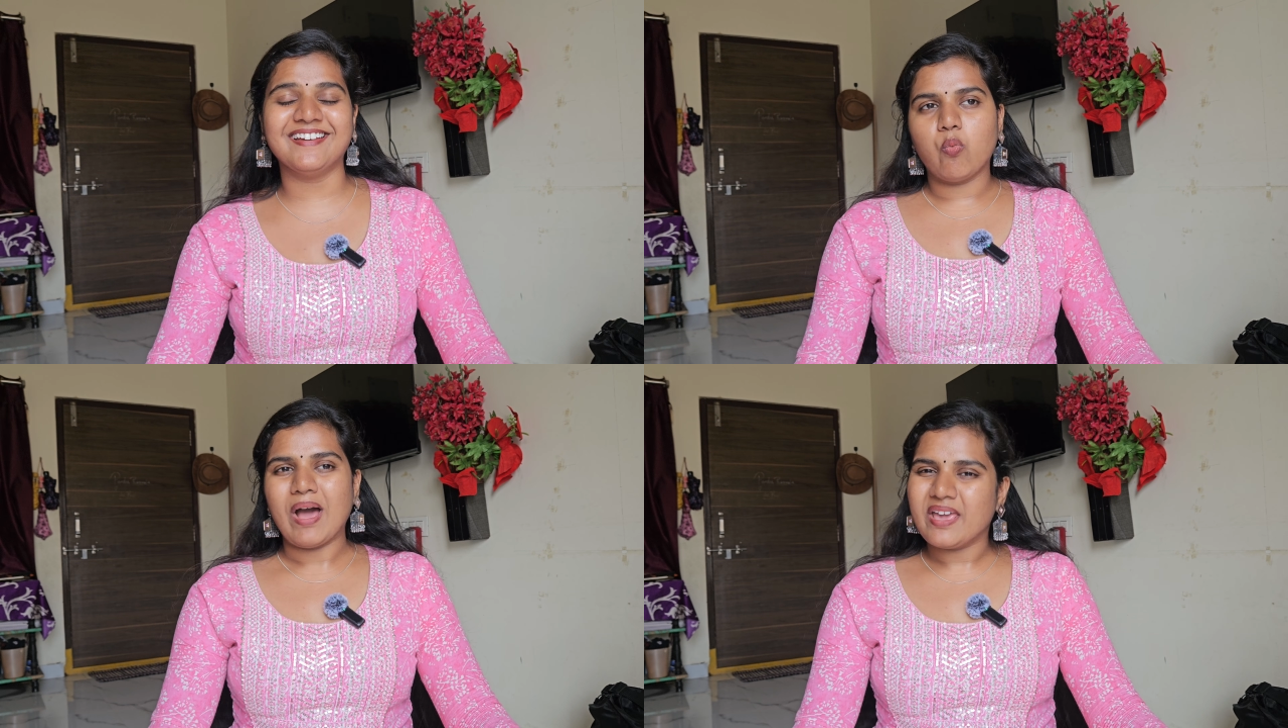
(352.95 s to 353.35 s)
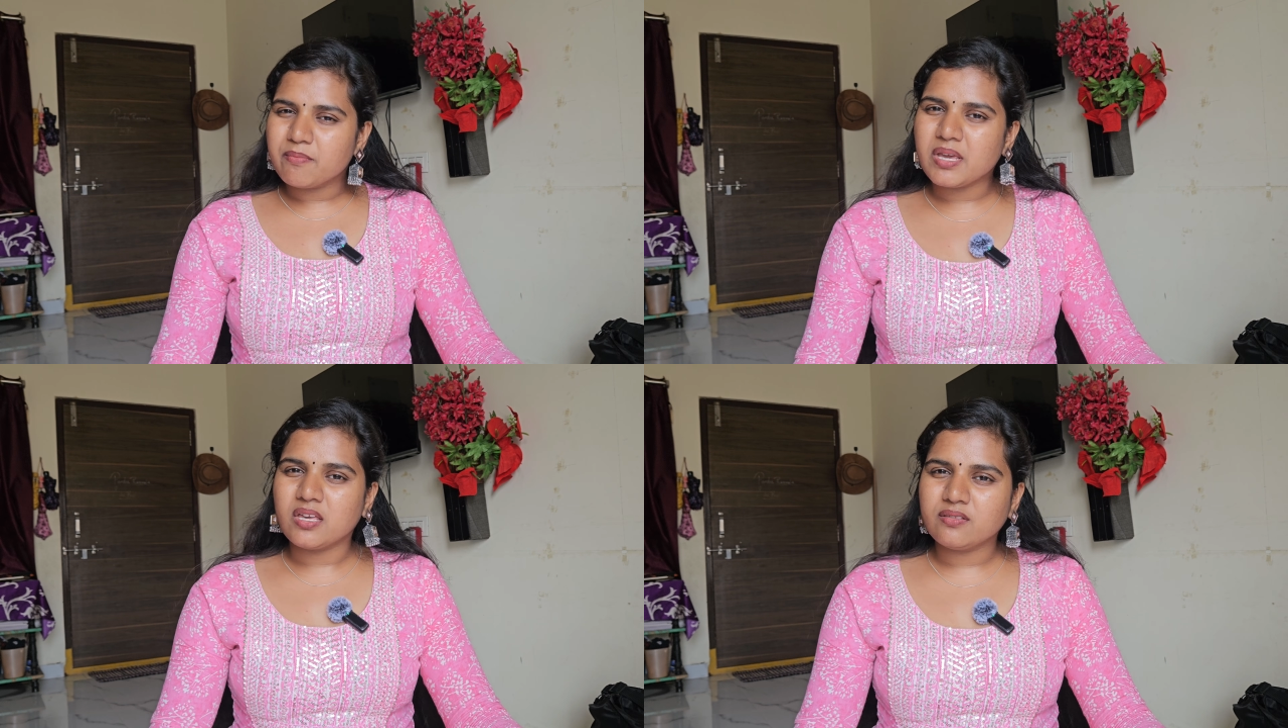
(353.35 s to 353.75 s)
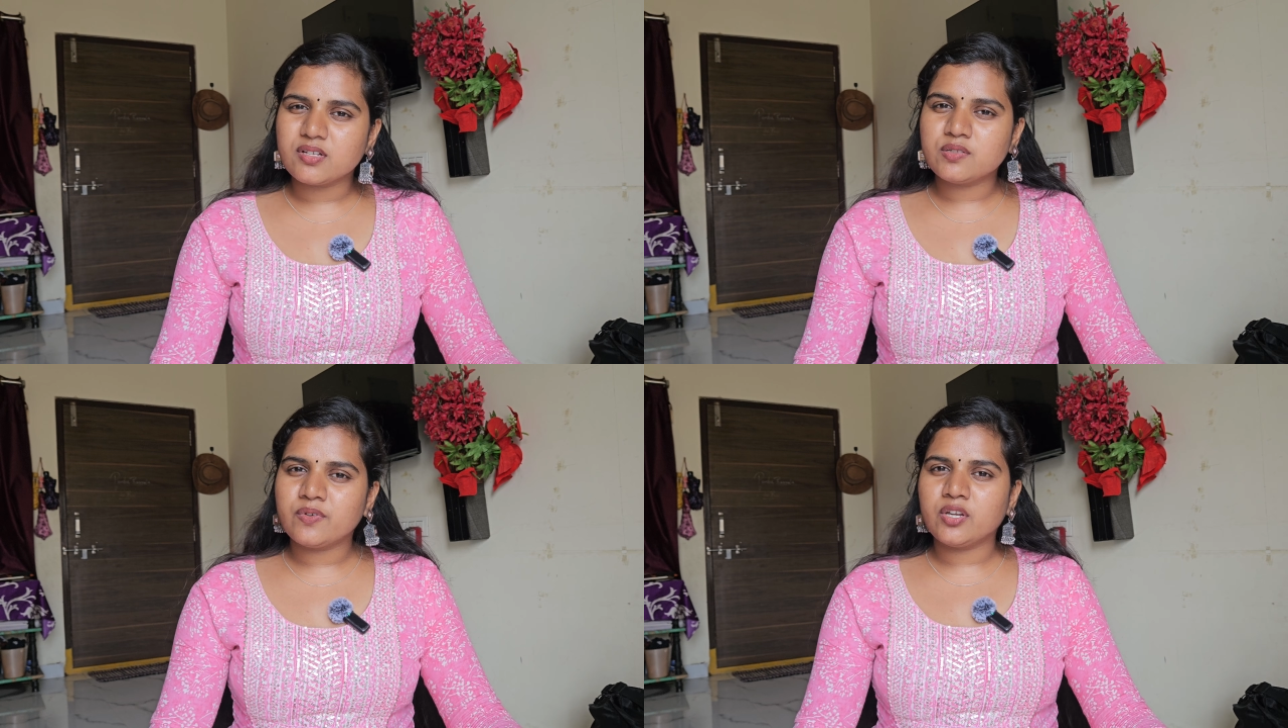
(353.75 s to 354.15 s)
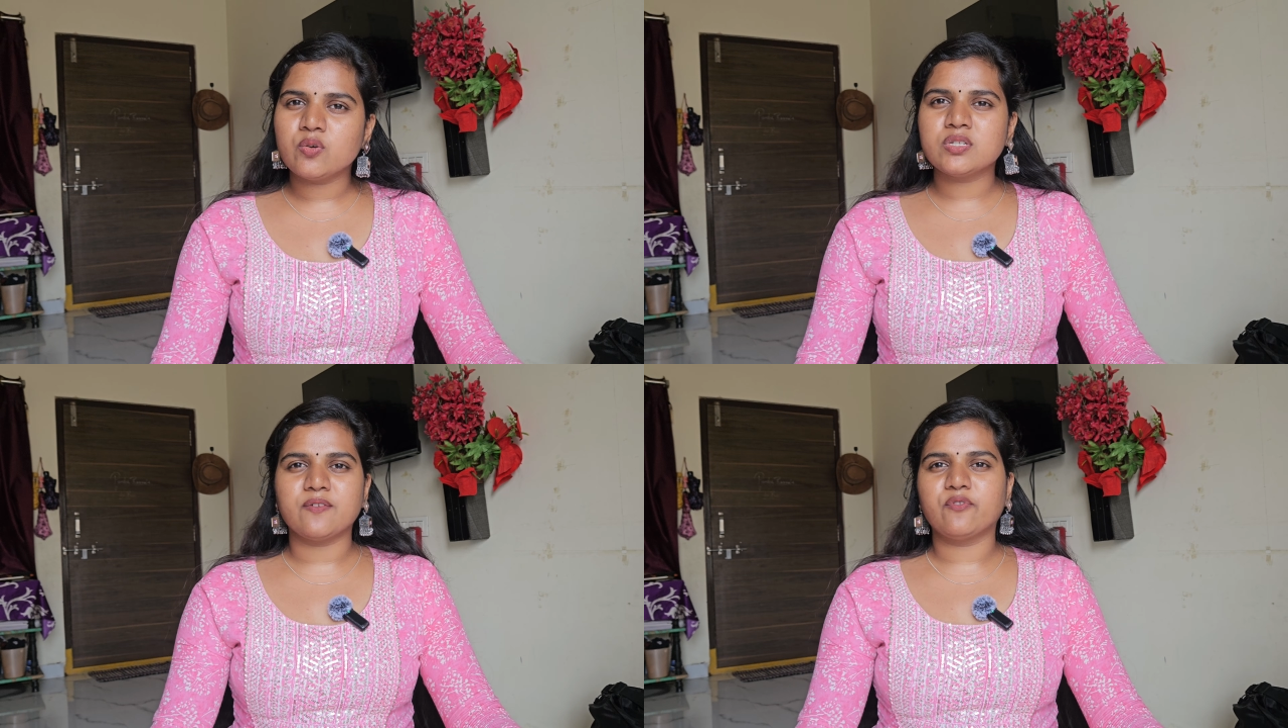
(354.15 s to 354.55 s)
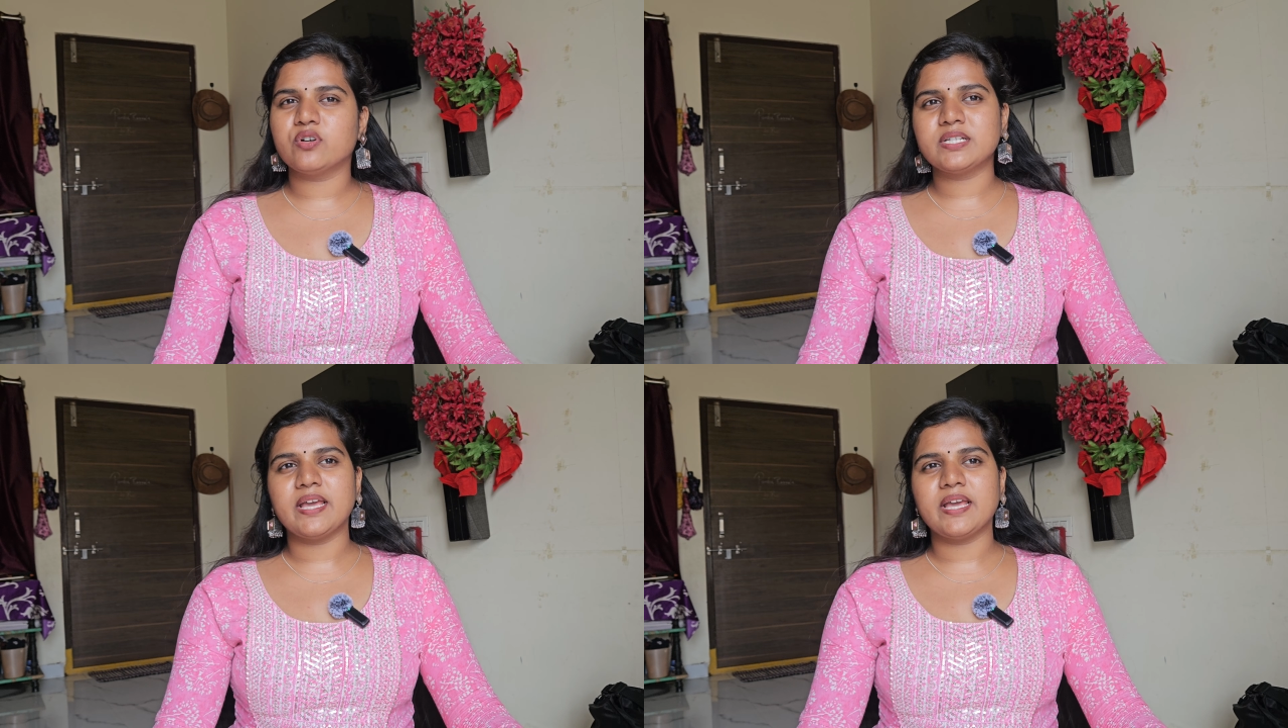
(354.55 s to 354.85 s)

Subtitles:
Why I'm making this video is, of course,